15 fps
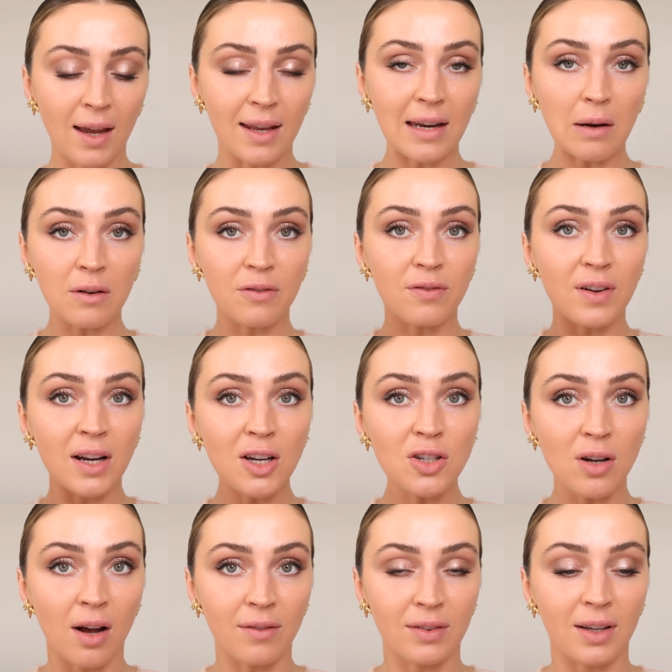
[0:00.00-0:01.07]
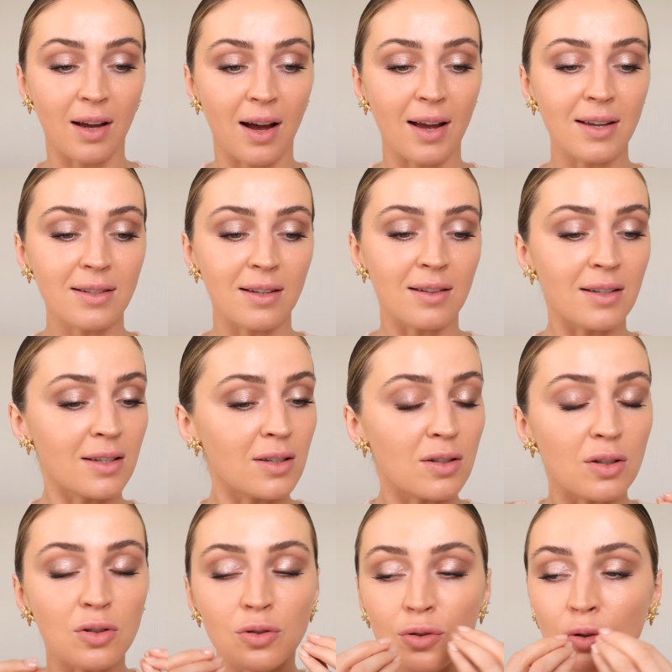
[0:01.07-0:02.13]
And now to finish off the eyes, and this is
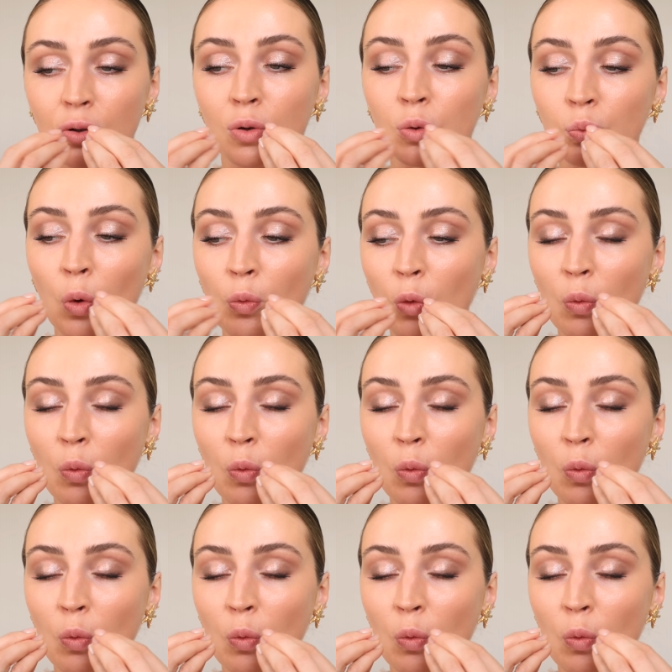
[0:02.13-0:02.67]
the true